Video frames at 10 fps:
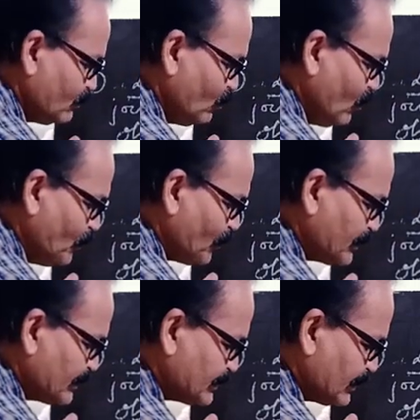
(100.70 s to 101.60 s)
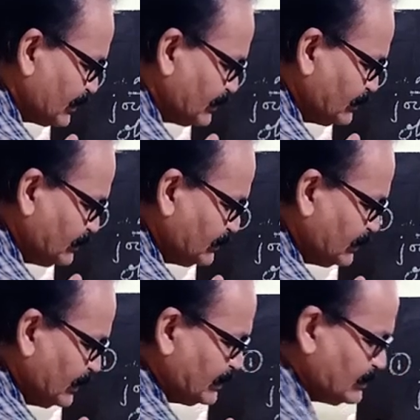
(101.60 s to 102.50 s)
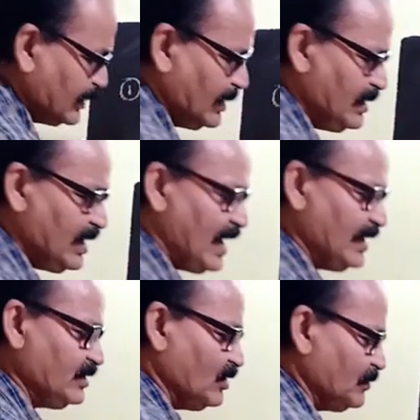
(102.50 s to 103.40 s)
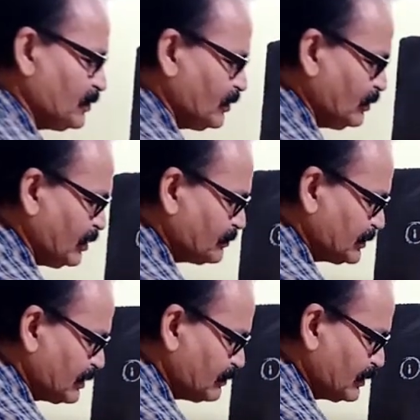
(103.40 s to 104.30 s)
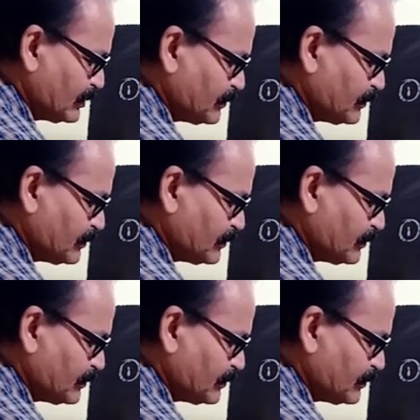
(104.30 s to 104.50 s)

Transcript: O position is the eye of your observer.